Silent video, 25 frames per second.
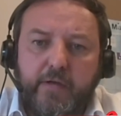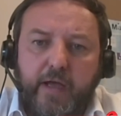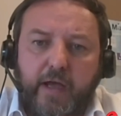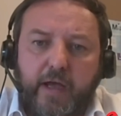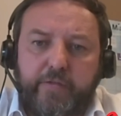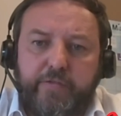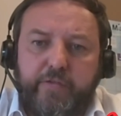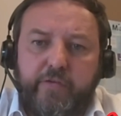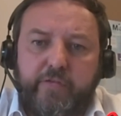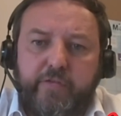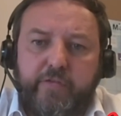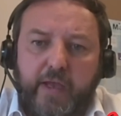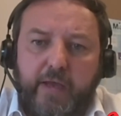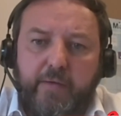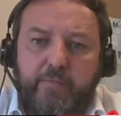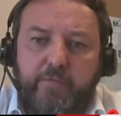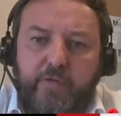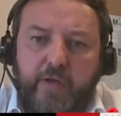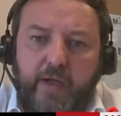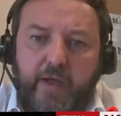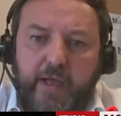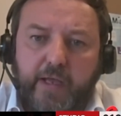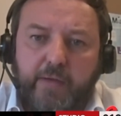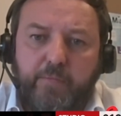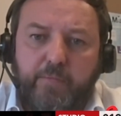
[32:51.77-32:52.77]
at the same
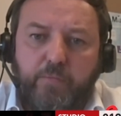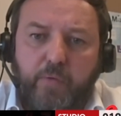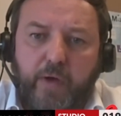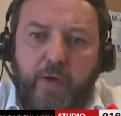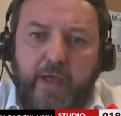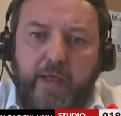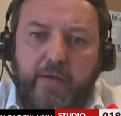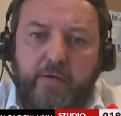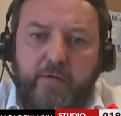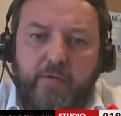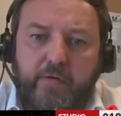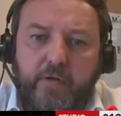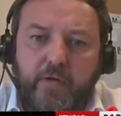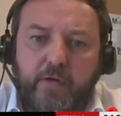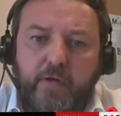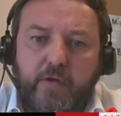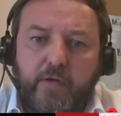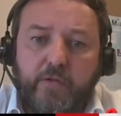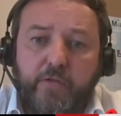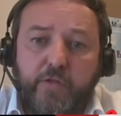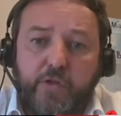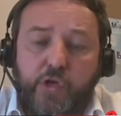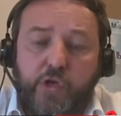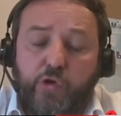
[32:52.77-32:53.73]
time when the